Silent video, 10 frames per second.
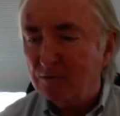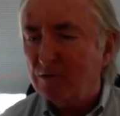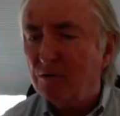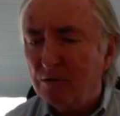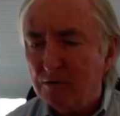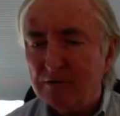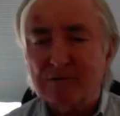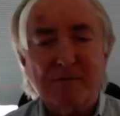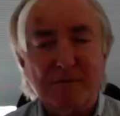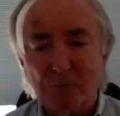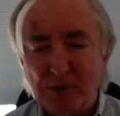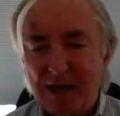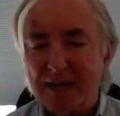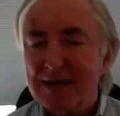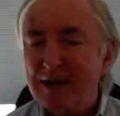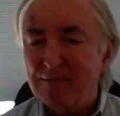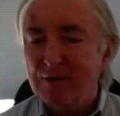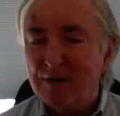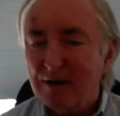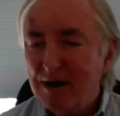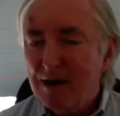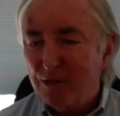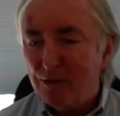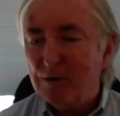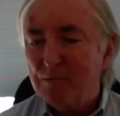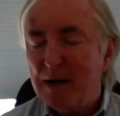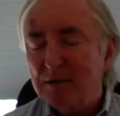all the stuff that we had never thought about.